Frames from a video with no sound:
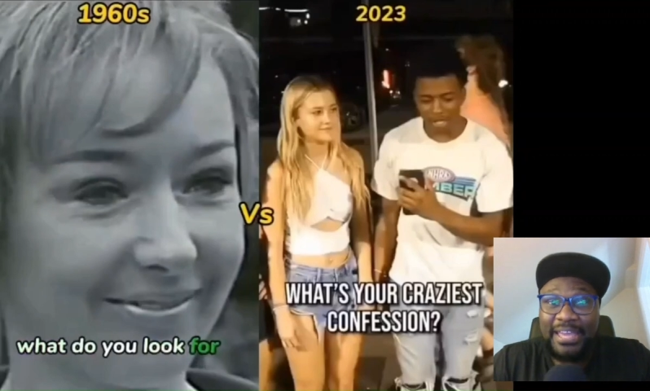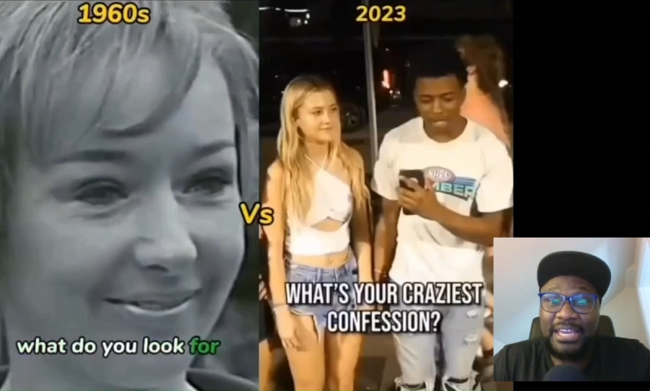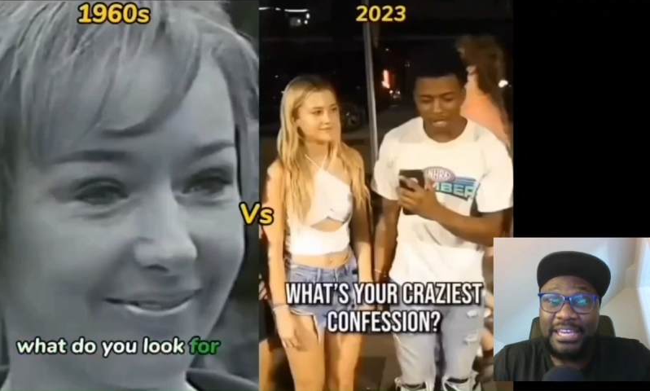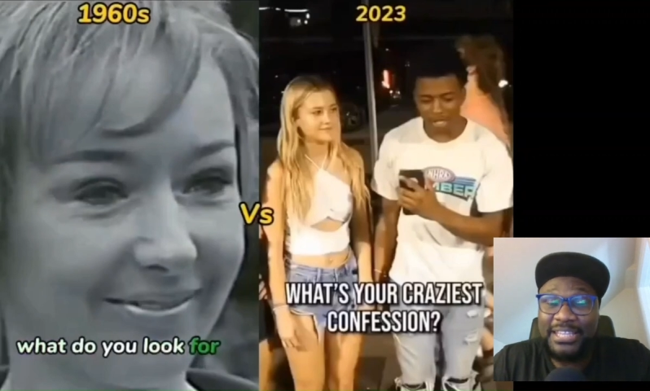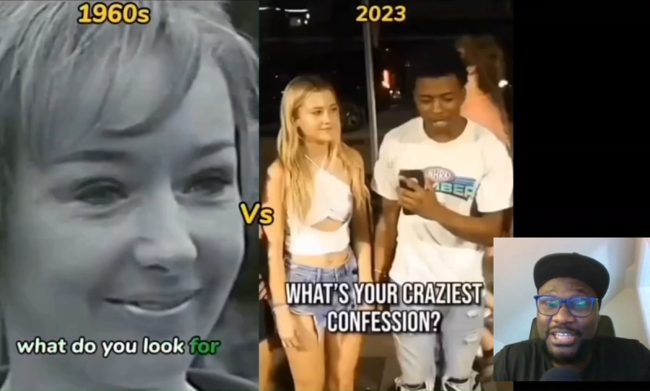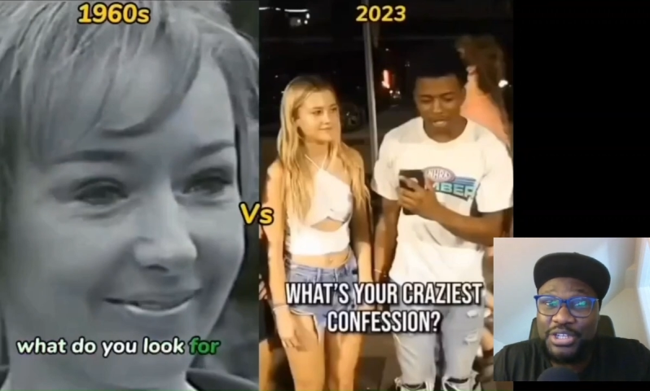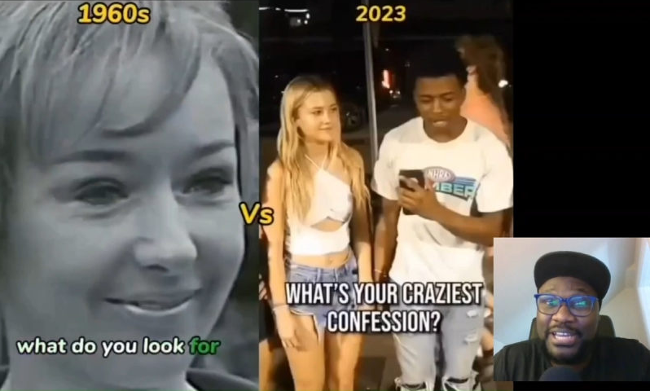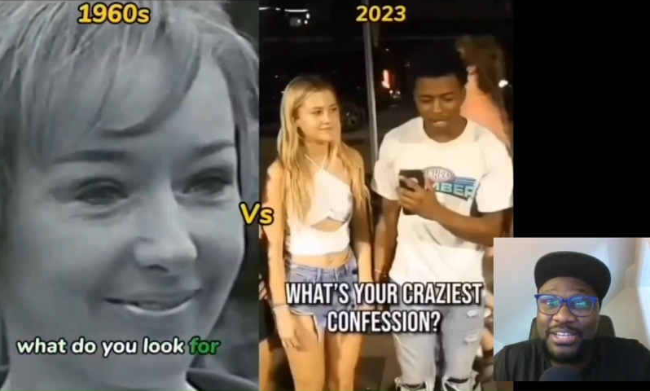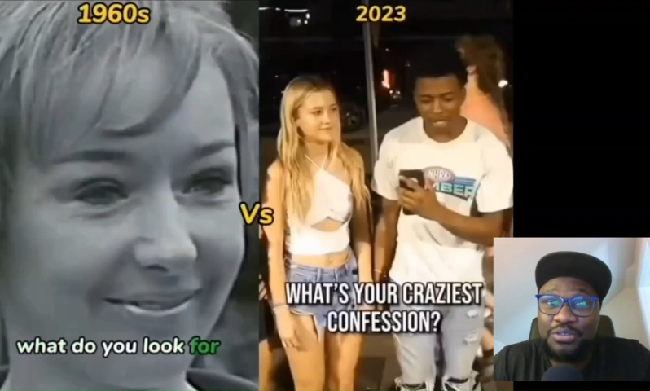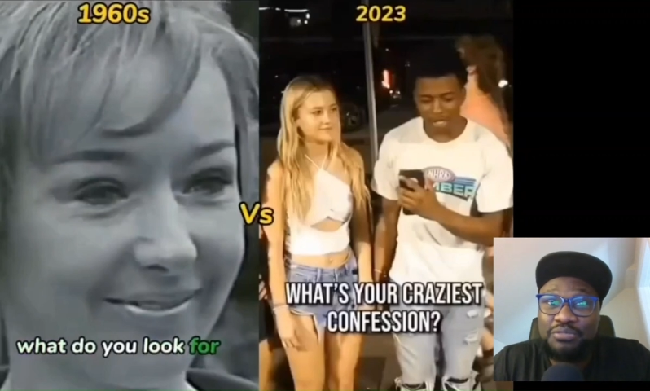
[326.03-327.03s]
Speaker 1: A nation
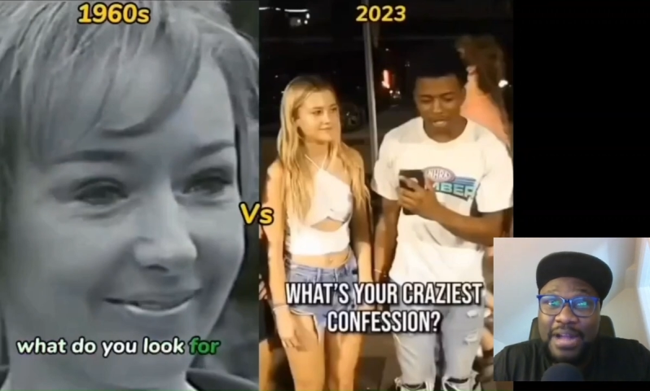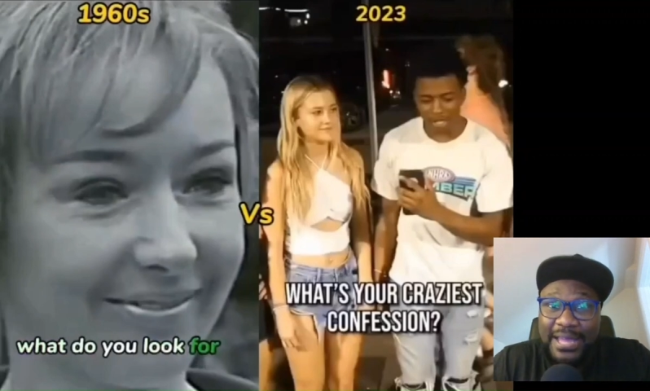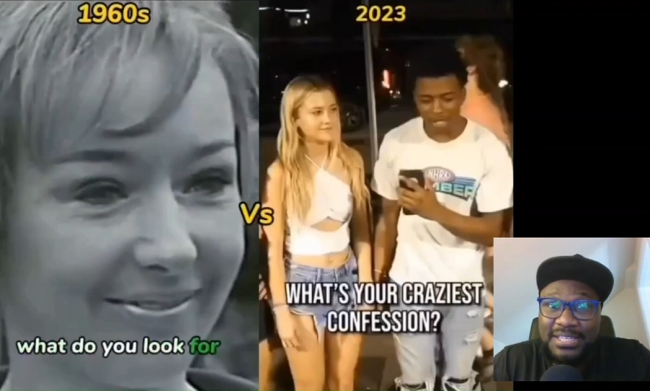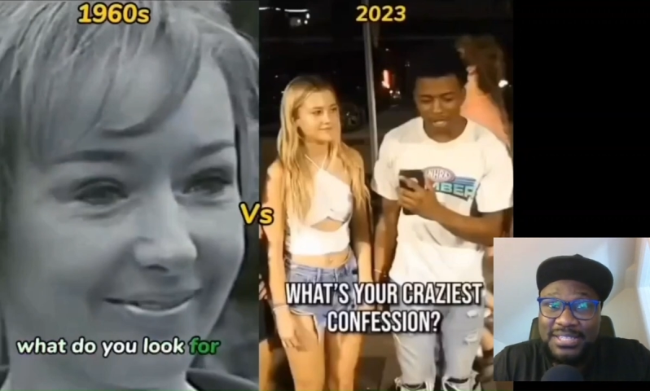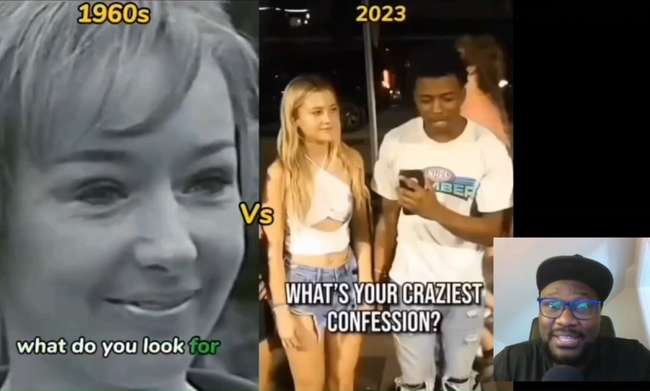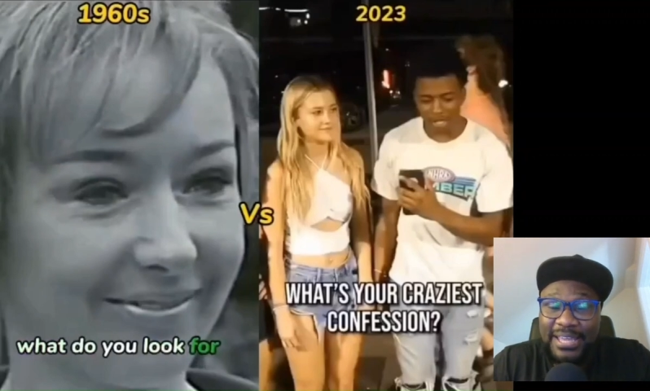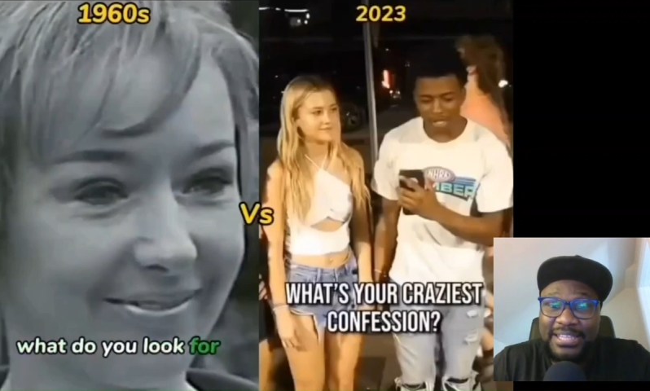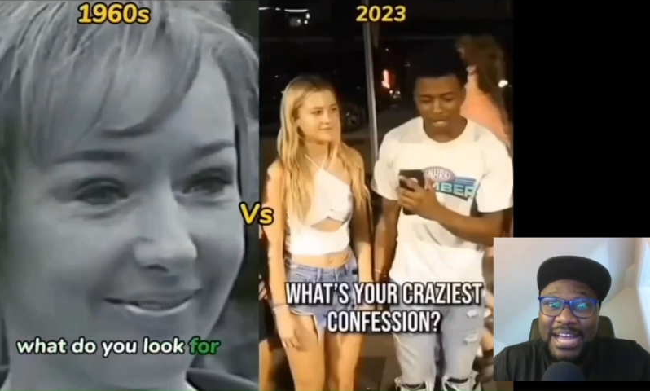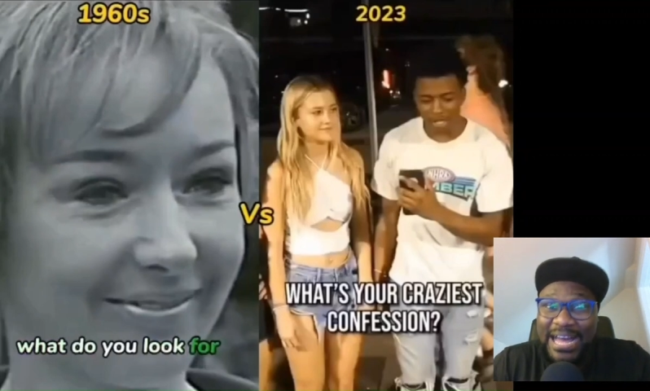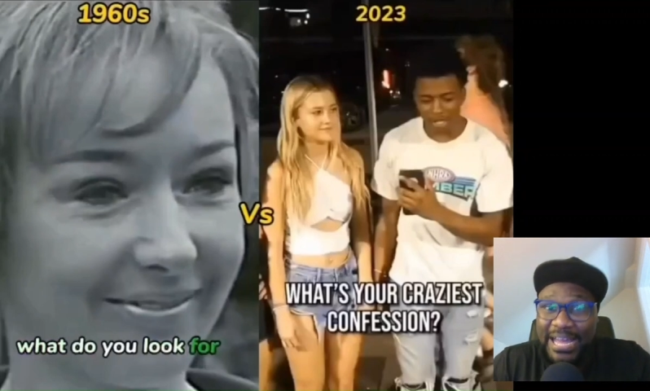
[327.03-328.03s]
cannot rise any
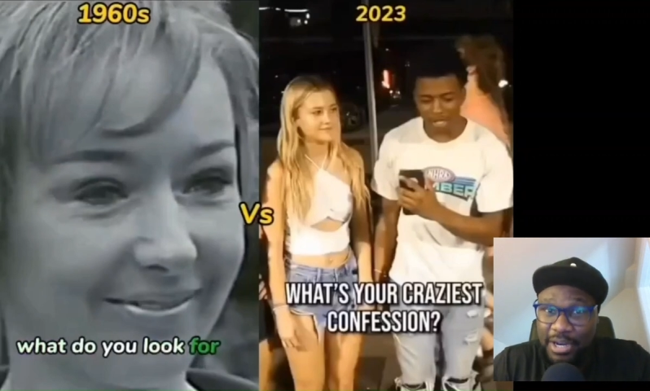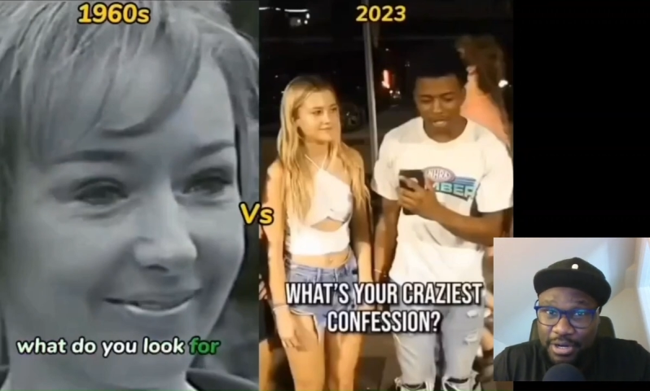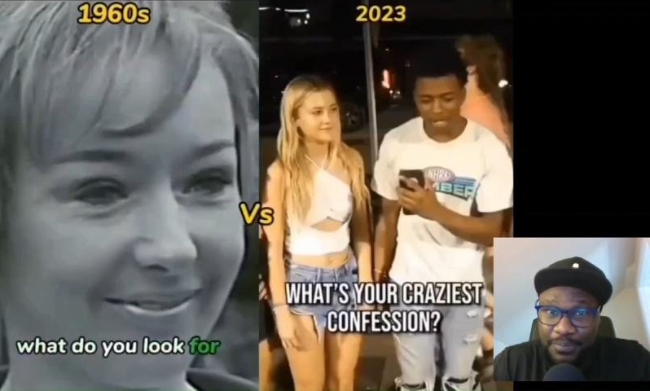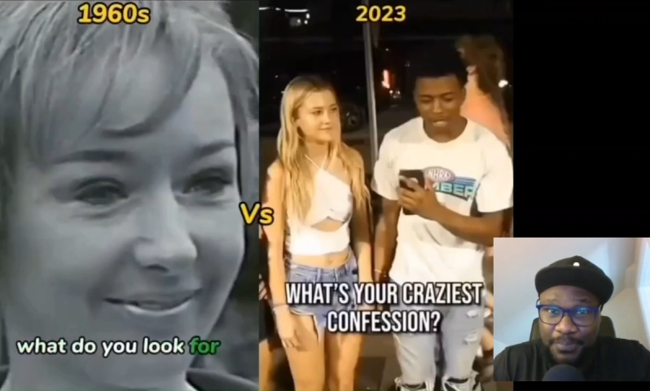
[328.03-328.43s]
higher